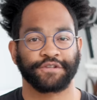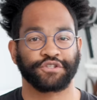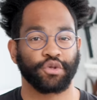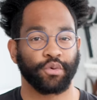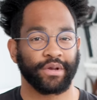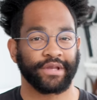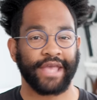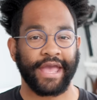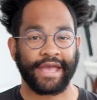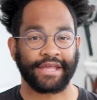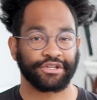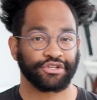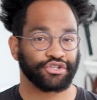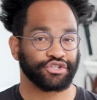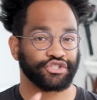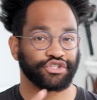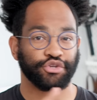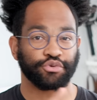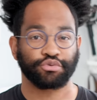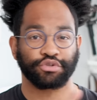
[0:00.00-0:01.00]
So again,
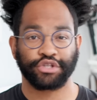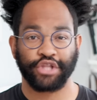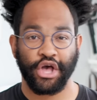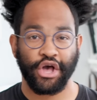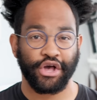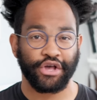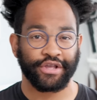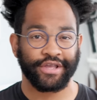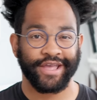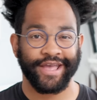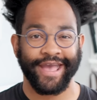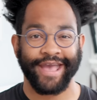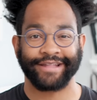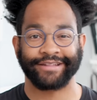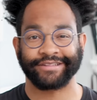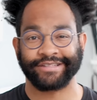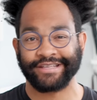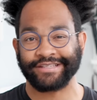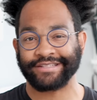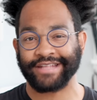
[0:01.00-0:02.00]
shoot long,
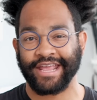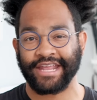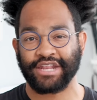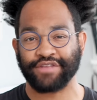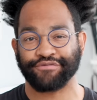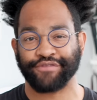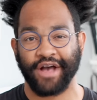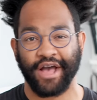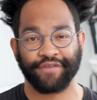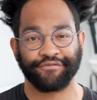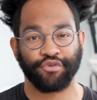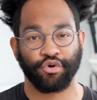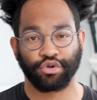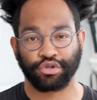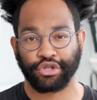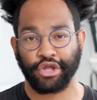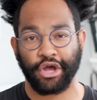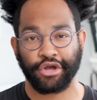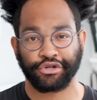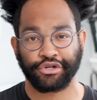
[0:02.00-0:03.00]
at least 85 or
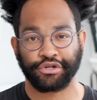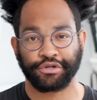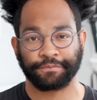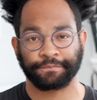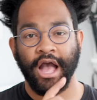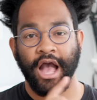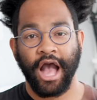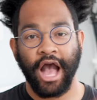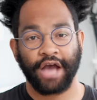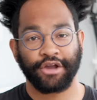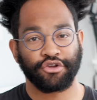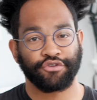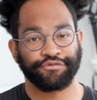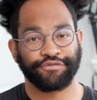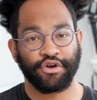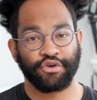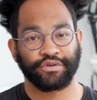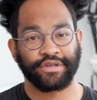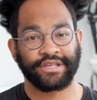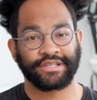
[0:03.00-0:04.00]
longer,
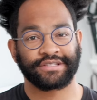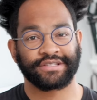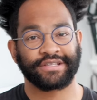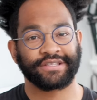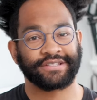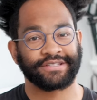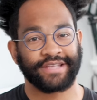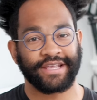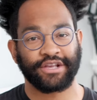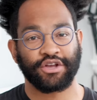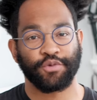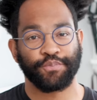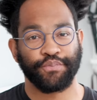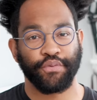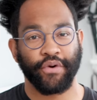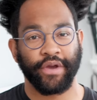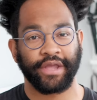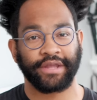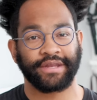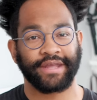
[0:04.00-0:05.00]
autofocus, single
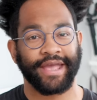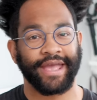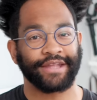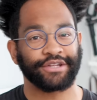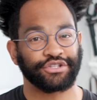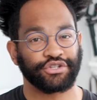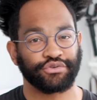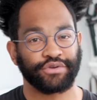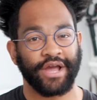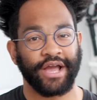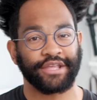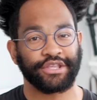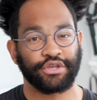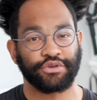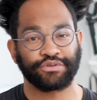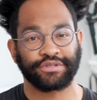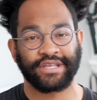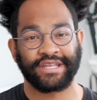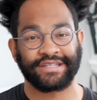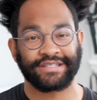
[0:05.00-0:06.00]
point, and do not
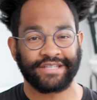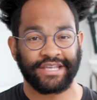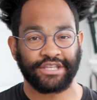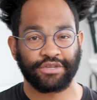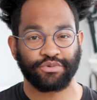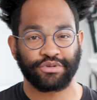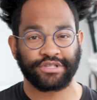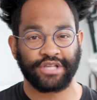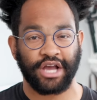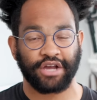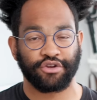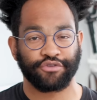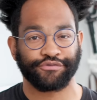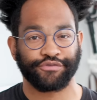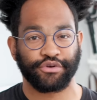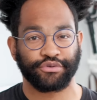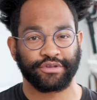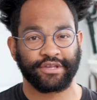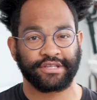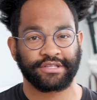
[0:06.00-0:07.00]
use continuous
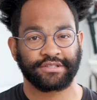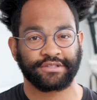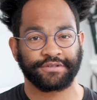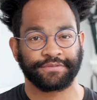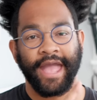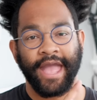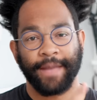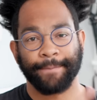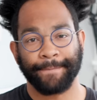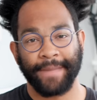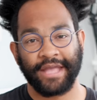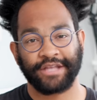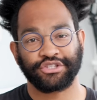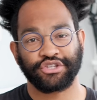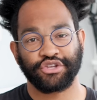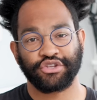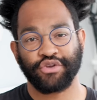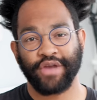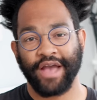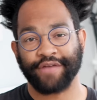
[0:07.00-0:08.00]
autofocus, and make
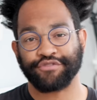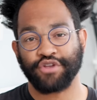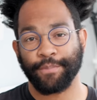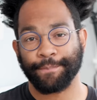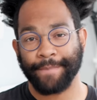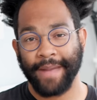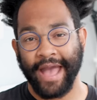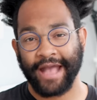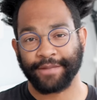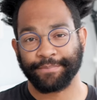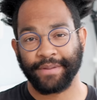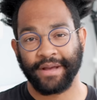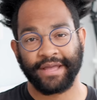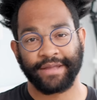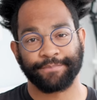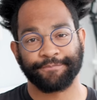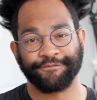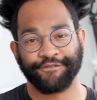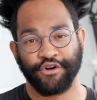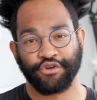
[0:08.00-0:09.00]
sure you have your back
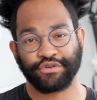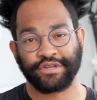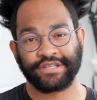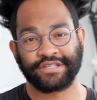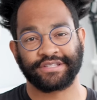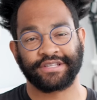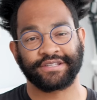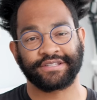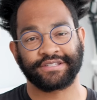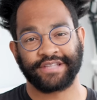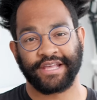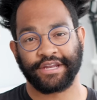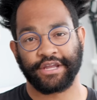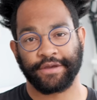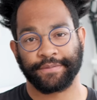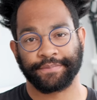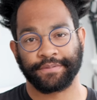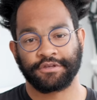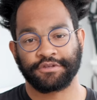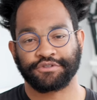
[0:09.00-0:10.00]
button focus set
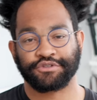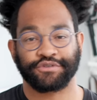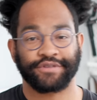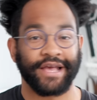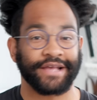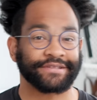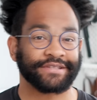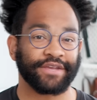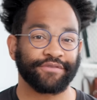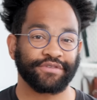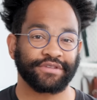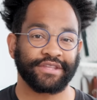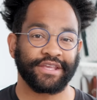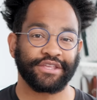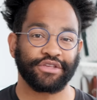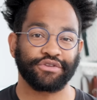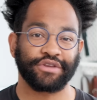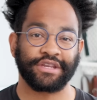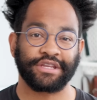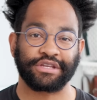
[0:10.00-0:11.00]
up. So that's
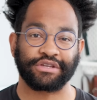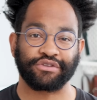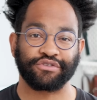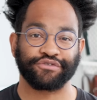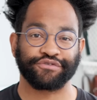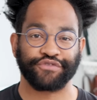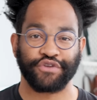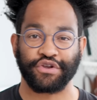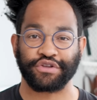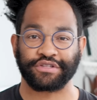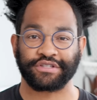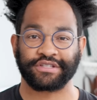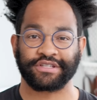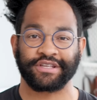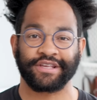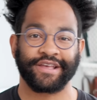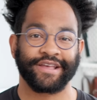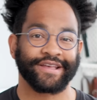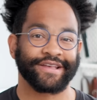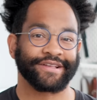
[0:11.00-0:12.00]
everything you need to do first.
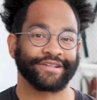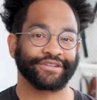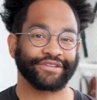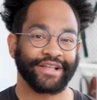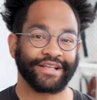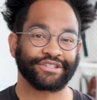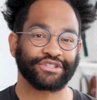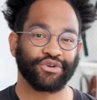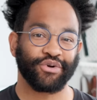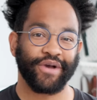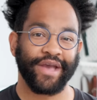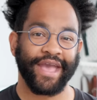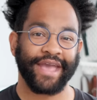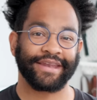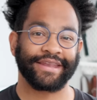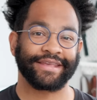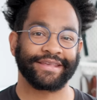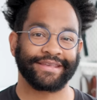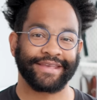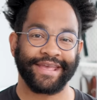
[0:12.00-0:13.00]
Let's go
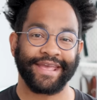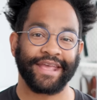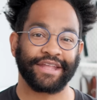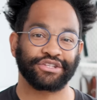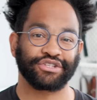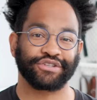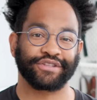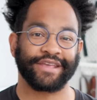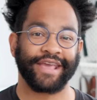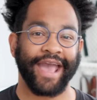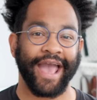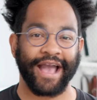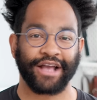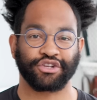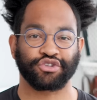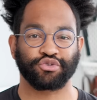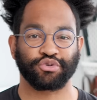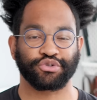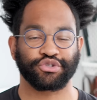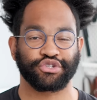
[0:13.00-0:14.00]
ahead and get into the
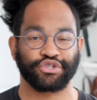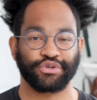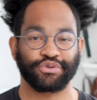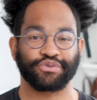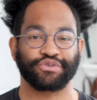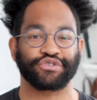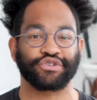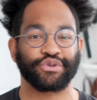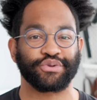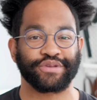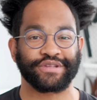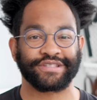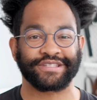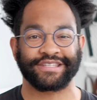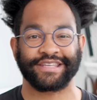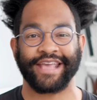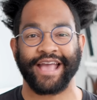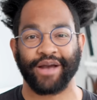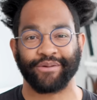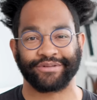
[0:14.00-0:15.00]
actual shoot so you can
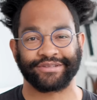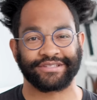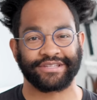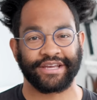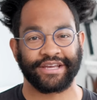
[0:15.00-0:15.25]
see how it's